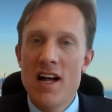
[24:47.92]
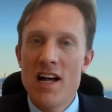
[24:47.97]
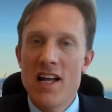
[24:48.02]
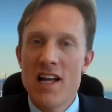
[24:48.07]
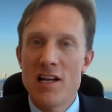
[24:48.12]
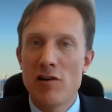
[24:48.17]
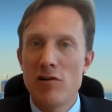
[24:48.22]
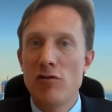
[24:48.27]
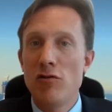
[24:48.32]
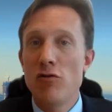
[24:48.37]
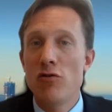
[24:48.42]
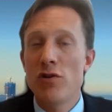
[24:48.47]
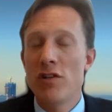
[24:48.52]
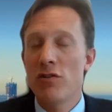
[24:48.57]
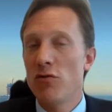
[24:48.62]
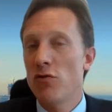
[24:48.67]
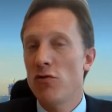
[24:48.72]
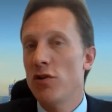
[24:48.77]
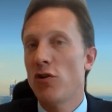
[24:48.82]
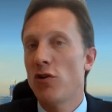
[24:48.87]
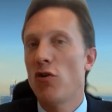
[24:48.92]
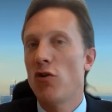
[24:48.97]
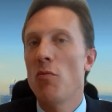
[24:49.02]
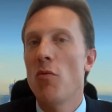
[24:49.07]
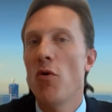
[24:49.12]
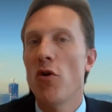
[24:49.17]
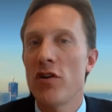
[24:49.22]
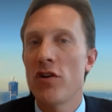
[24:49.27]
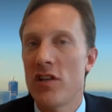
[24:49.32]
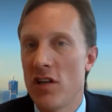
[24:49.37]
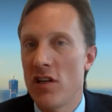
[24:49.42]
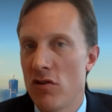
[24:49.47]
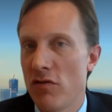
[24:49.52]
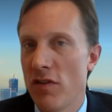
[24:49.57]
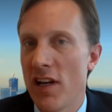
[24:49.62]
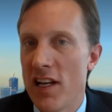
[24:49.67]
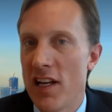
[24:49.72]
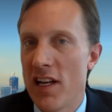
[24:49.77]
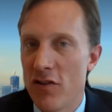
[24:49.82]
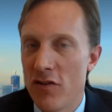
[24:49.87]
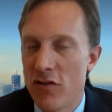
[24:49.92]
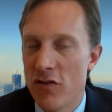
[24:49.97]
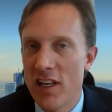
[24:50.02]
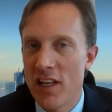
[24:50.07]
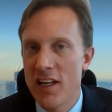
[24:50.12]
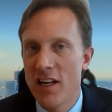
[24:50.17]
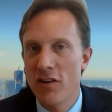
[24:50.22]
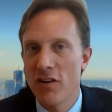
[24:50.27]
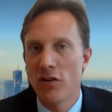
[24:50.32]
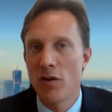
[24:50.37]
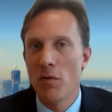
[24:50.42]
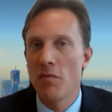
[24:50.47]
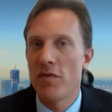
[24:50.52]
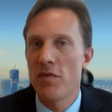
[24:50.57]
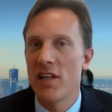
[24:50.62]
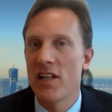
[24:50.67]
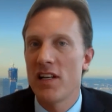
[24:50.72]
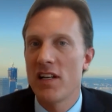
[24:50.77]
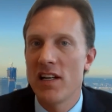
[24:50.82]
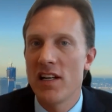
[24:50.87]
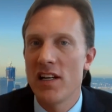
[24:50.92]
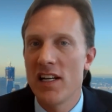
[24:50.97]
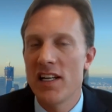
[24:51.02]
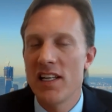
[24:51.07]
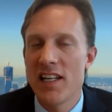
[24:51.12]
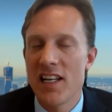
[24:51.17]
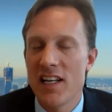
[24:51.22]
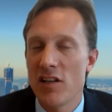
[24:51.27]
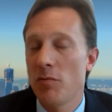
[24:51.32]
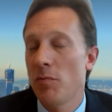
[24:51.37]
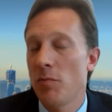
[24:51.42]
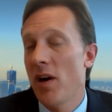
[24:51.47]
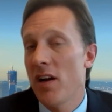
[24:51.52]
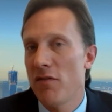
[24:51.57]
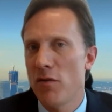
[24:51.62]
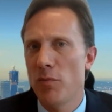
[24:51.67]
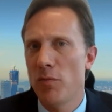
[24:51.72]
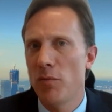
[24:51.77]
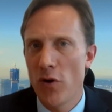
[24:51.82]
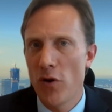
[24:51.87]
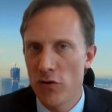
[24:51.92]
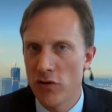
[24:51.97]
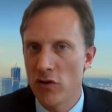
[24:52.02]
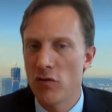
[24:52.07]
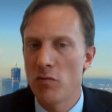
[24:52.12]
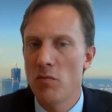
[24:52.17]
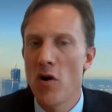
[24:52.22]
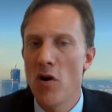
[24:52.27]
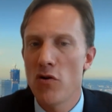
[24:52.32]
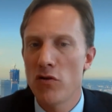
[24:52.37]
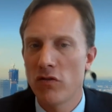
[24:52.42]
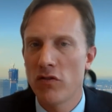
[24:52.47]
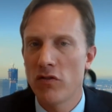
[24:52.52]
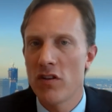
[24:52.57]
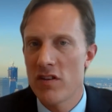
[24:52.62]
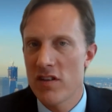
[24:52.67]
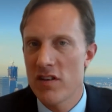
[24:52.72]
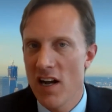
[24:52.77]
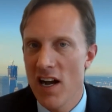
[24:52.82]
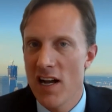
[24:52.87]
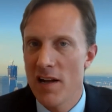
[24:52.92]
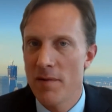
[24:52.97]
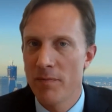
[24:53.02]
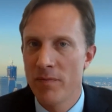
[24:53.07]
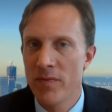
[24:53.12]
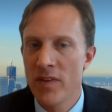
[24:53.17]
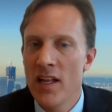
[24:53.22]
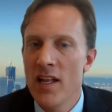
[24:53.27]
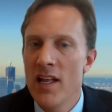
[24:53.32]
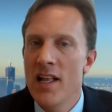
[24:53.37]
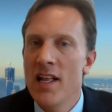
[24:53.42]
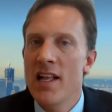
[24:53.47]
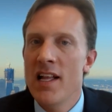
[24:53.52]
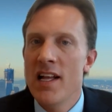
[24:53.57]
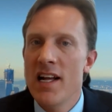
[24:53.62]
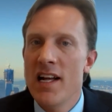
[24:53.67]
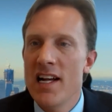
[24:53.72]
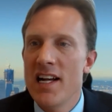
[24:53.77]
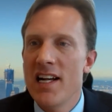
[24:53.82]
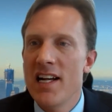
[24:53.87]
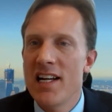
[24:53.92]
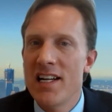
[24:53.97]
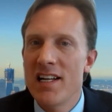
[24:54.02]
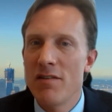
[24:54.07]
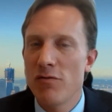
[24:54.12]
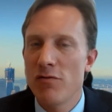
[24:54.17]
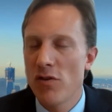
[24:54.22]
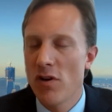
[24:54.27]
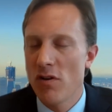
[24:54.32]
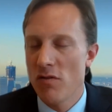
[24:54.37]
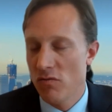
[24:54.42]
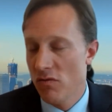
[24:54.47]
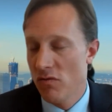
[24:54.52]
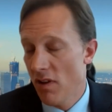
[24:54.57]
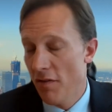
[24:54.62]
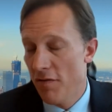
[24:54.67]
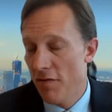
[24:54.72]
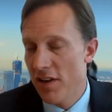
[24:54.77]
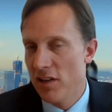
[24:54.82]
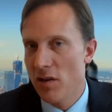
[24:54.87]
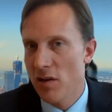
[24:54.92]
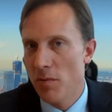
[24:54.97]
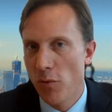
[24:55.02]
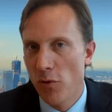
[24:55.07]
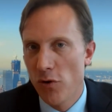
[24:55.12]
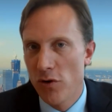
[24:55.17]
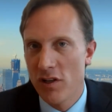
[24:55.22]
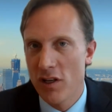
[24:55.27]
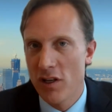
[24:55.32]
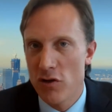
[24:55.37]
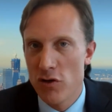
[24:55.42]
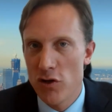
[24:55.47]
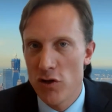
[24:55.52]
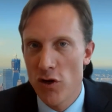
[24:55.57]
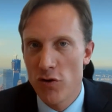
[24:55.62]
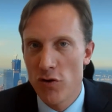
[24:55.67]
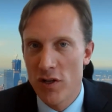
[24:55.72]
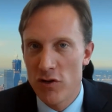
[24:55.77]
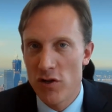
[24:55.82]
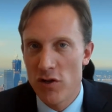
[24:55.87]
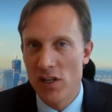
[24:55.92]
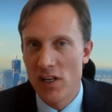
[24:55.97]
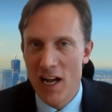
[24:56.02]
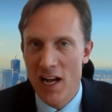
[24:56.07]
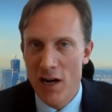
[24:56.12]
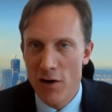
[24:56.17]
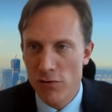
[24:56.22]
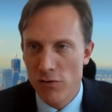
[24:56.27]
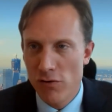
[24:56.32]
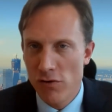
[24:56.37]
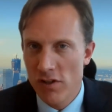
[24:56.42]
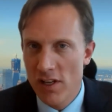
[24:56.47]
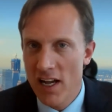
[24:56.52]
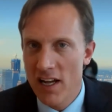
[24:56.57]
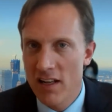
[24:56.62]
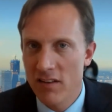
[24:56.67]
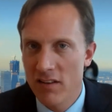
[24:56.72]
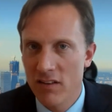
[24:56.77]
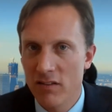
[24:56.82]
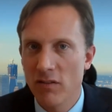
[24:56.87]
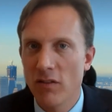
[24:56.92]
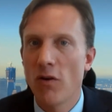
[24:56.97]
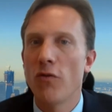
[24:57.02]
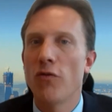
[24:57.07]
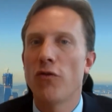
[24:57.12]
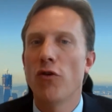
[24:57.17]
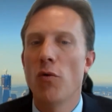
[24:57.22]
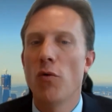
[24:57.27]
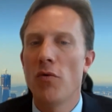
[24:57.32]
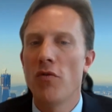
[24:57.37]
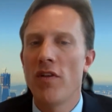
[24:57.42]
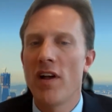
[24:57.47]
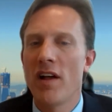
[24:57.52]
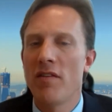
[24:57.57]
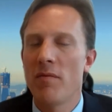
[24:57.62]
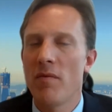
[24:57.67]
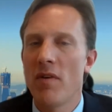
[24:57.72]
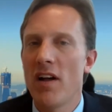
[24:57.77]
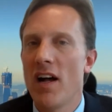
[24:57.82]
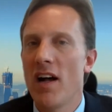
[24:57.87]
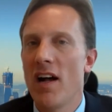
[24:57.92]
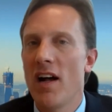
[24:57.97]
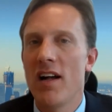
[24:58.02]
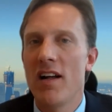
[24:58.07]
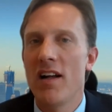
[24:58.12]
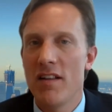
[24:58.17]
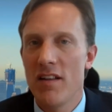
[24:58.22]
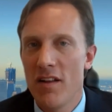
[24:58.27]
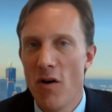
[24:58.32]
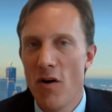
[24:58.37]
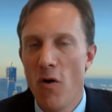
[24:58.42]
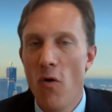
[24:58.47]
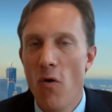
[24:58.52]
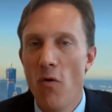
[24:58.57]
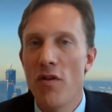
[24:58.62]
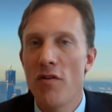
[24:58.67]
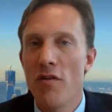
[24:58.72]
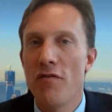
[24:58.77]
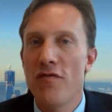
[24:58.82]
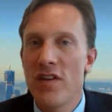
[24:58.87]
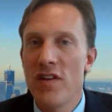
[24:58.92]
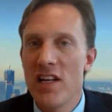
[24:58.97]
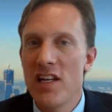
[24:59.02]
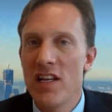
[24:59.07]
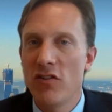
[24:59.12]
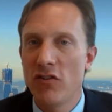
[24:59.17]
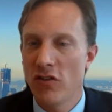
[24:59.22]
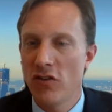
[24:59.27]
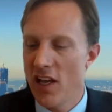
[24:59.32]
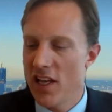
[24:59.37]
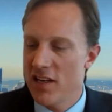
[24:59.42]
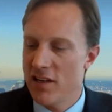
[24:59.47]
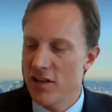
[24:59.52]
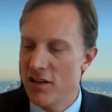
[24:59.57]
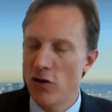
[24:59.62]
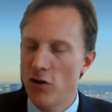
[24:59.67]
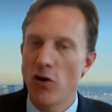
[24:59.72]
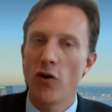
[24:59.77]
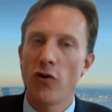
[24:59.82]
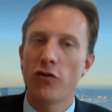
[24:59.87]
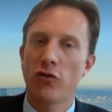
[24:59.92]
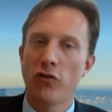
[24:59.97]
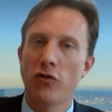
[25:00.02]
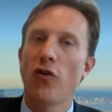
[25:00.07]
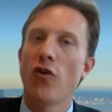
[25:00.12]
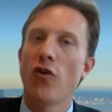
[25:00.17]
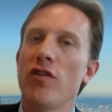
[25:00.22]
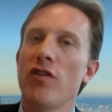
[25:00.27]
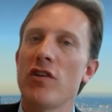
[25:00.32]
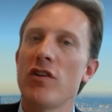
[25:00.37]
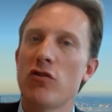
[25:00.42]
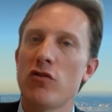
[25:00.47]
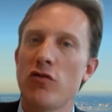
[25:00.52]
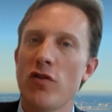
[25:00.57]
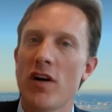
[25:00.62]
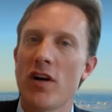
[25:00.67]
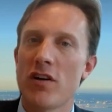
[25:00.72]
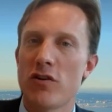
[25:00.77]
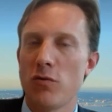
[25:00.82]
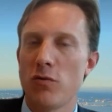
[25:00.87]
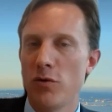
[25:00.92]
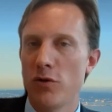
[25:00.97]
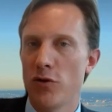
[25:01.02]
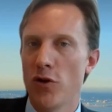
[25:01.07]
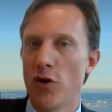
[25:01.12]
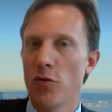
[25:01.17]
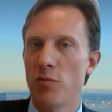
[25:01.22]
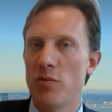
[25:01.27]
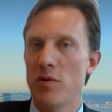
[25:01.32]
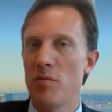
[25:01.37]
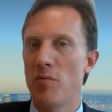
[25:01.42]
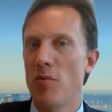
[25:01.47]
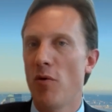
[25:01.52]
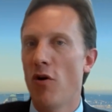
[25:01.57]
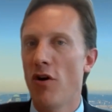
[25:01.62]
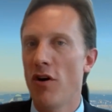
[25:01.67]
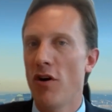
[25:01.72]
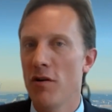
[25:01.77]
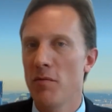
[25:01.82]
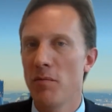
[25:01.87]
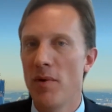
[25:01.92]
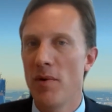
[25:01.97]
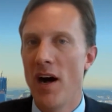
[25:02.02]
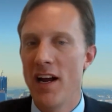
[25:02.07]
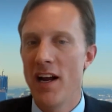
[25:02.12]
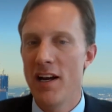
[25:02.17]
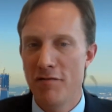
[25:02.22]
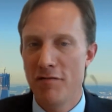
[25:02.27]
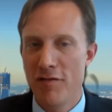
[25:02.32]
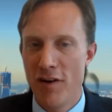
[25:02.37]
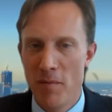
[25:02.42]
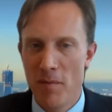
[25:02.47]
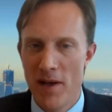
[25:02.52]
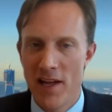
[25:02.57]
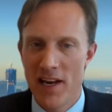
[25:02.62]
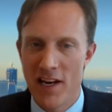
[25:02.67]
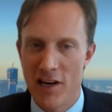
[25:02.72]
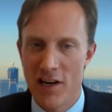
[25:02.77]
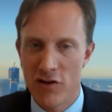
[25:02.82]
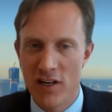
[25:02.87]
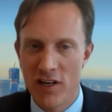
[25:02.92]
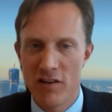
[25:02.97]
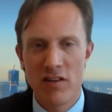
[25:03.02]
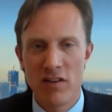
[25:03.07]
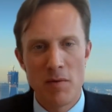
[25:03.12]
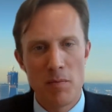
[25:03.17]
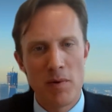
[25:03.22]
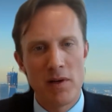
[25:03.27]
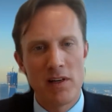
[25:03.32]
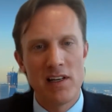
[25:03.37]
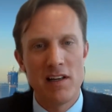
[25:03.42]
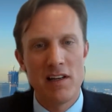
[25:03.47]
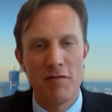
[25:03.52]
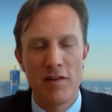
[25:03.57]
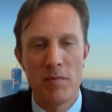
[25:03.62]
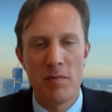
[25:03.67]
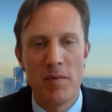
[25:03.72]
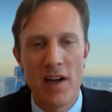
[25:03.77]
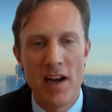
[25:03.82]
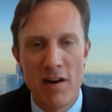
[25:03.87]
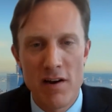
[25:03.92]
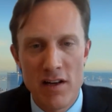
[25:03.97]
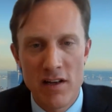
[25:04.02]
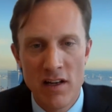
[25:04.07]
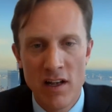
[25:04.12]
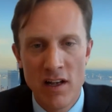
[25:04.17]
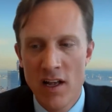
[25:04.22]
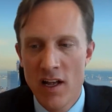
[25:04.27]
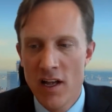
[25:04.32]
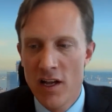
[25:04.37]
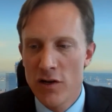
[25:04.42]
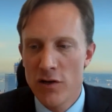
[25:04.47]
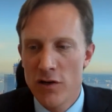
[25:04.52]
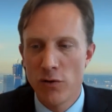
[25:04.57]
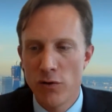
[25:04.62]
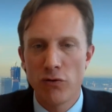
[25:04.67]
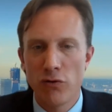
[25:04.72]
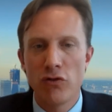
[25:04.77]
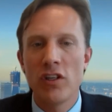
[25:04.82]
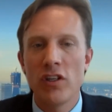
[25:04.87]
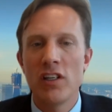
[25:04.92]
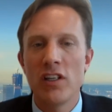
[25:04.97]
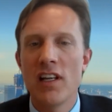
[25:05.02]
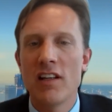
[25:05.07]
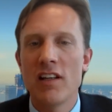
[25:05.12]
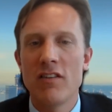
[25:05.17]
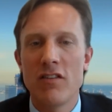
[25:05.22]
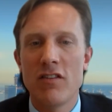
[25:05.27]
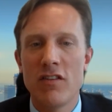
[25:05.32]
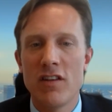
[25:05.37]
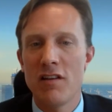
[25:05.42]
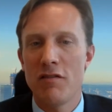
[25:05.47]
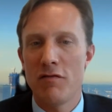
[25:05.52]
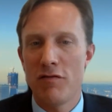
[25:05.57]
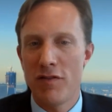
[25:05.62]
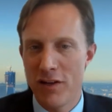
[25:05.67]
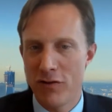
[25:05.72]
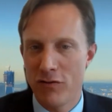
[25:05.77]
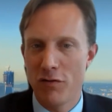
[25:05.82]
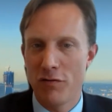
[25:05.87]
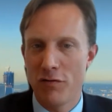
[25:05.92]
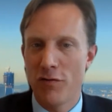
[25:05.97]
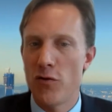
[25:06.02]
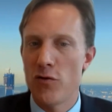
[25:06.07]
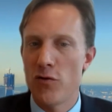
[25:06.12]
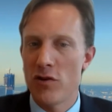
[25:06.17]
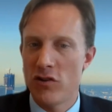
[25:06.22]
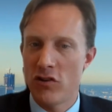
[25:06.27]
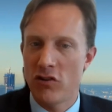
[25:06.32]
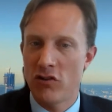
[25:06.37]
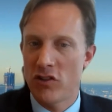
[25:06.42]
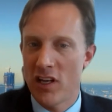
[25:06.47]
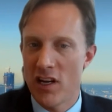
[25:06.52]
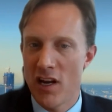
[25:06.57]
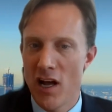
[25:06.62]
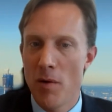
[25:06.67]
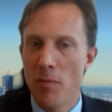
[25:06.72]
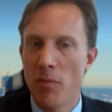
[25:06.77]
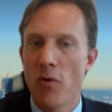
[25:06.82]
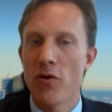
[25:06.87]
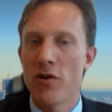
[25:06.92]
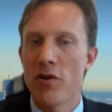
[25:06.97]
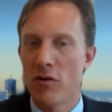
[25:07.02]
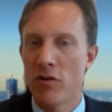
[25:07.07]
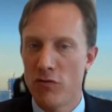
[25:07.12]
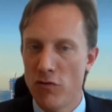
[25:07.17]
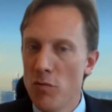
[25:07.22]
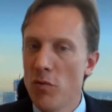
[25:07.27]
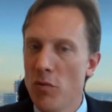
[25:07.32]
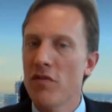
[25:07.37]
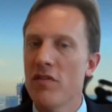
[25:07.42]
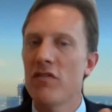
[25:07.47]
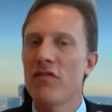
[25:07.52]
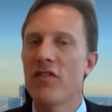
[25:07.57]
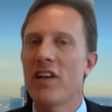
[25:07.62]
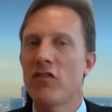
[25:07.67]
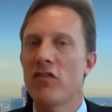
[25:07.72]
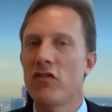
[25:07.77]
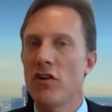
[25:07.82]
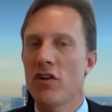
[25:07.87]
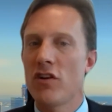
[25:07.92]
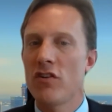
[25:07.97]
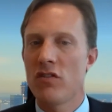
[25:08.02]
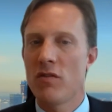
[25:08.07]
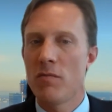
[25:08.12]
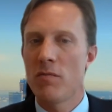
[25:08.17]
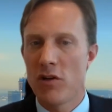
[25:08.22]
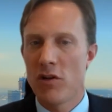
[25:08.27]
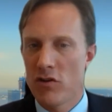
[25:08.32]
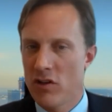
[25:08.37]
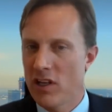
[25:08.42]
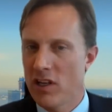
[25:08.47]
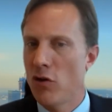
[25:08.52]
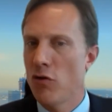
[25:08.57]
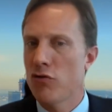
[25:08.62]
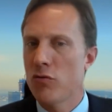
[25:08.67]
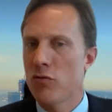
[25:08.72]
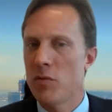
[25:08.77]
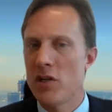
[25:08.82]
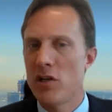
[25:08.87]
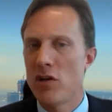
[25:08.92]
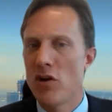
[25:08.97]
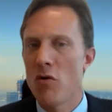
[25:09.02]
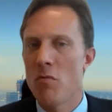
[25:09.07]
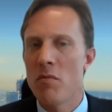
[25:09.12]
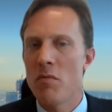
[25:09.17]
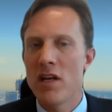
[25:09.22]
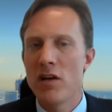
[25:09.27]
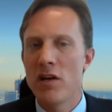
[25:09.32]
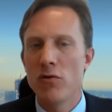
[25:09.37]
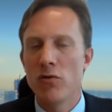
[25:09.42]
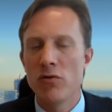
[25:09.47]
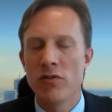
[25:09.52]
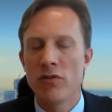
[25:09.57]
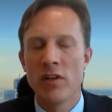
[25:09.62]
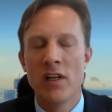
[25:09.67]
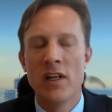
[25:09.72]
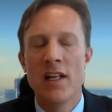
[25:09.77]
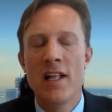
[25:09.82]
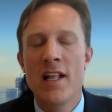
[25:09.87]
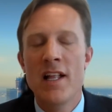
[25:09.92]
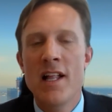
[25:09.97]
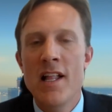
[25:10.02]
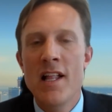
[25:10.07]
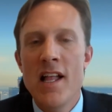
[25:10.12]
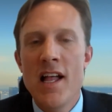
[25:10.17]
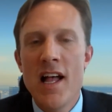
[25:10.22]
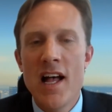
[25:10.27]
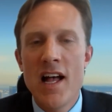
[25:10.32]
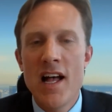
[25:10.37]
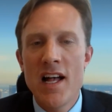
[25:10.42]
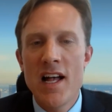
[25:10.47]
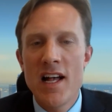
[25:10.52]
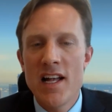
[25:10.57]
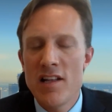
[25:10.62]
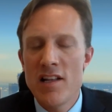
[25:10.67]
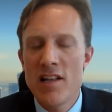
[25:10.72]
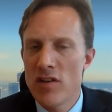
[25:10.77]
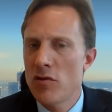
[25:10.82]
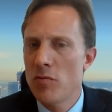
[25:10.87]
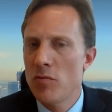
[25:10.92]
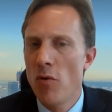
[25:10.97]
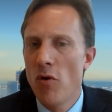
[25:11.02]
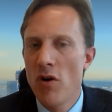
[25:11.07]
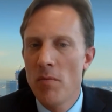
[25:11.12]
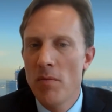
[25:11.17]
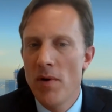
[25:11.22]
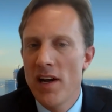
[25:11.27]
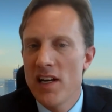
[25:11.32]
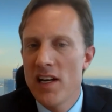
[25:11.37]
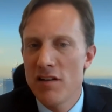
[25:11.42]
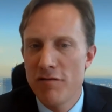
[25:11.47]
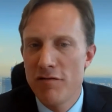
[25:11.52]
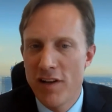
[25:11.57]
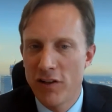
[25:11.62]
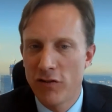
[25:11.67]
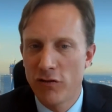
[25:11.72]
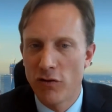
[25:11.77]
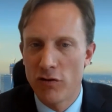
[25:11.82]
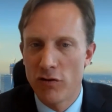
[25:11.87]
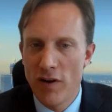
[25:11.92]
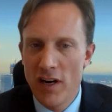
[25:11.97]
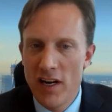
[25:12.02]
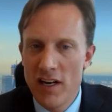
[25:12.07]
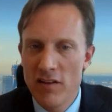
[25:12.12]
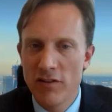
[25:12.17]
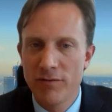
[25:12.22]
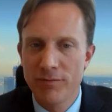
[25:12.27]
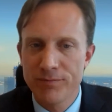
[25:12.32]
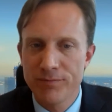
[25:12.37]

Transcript: including doing the commodity trades that are something that is part of the process most of the time. So I think it's important that you know that you can outsource that. On top of that, all the fees and the cost this structure will not be borne by the fund manager. Typically, if it vary, you'll see that the investor for who this is set up, or the group of investors, because it can also be commingled, it's borne by the investors, right?